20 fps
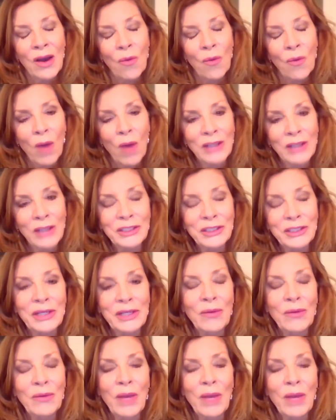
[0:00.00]
washing
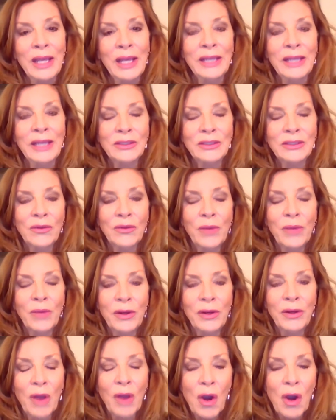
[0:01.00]
it away so that
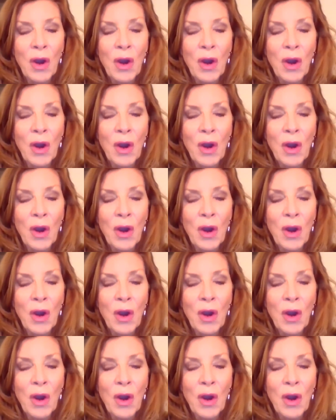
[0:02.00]
we're an